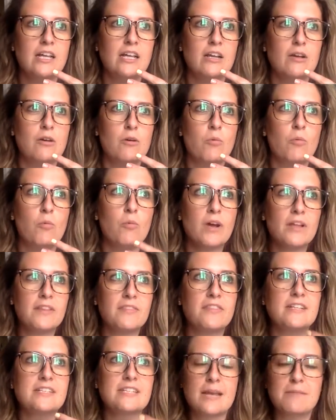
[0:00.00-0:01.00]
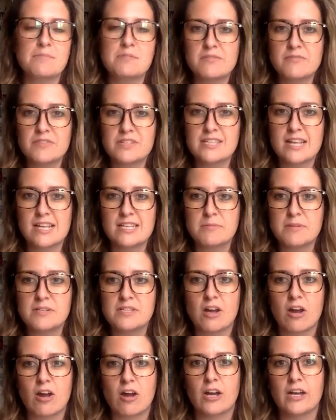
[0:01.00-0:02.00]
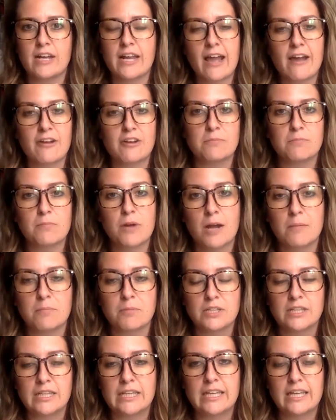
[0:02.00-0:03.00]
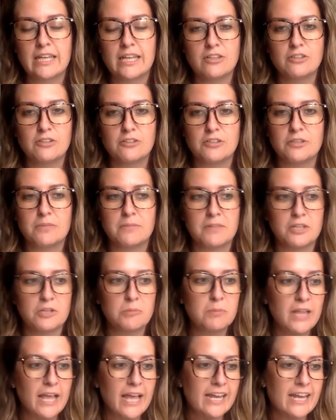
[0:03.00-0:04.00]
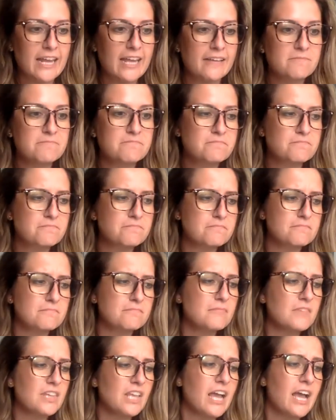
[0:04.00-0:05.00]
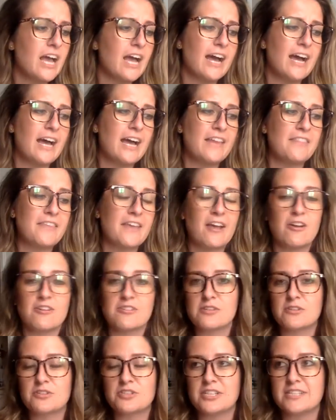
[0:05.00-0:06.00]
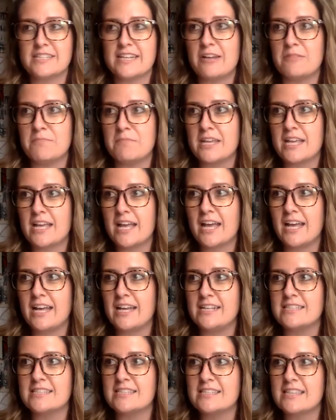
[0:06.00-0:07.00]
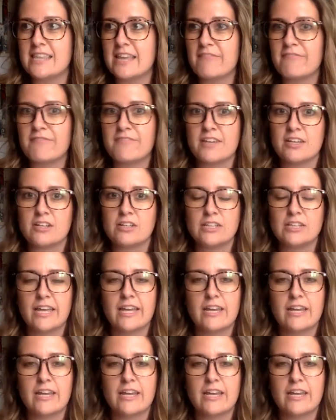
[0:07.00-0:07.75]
the types of assessments are and how to properly include them in their planning. They also shut down because they feel like